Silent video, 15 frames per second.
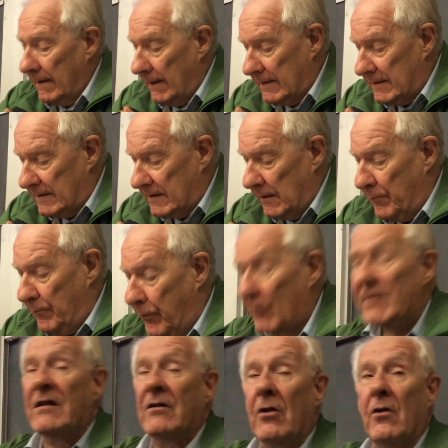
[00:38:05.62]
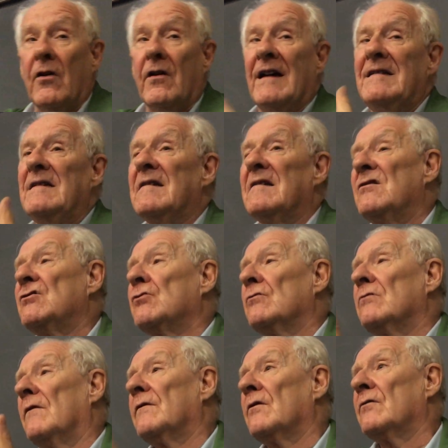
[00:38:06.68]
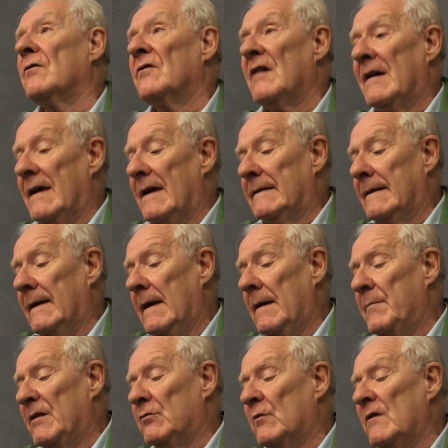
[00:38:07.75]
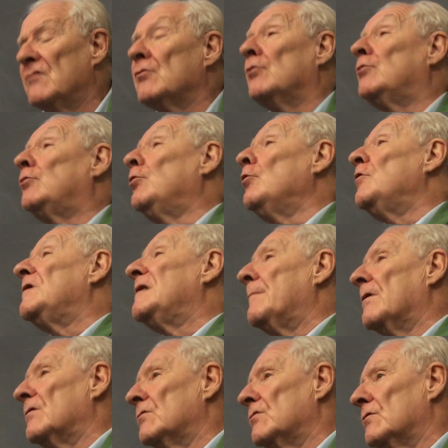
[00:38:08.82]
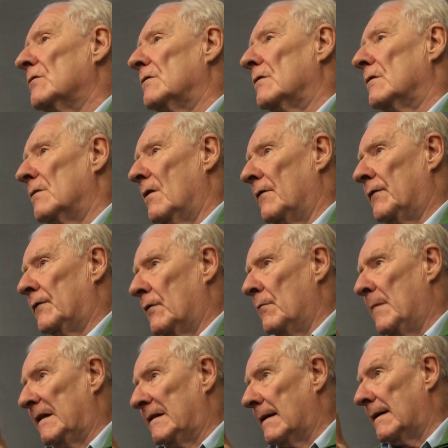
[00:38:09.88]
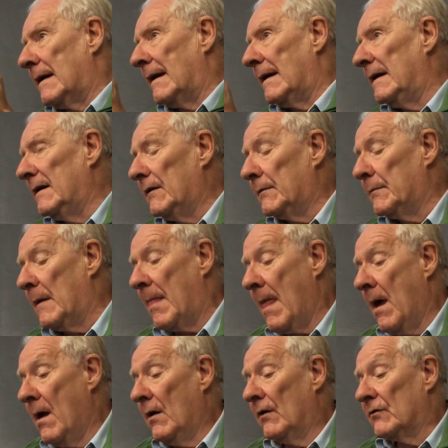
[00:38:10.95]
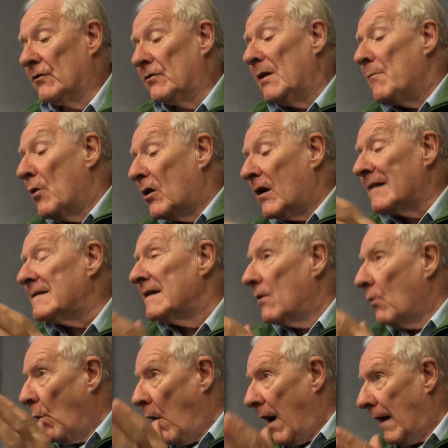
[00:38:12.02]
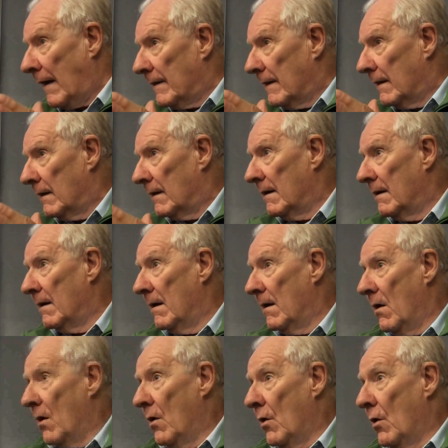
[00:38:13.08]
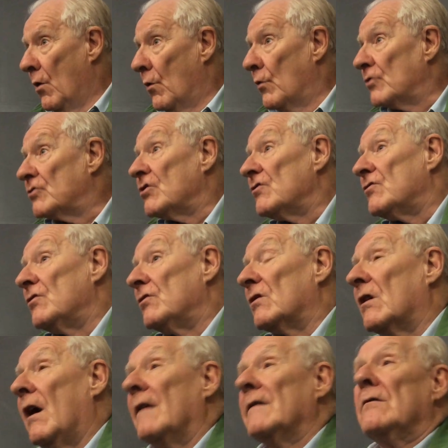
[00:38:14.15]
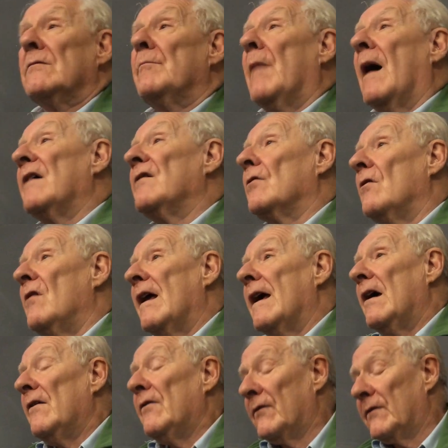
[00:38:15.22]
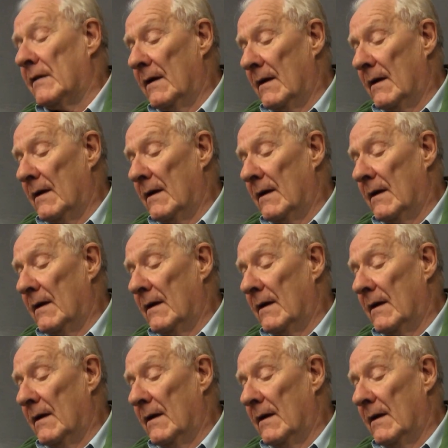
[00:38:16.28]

and the political organization of the society between the two dimensions of the materialism, the democratic one, which is incarnated by the left,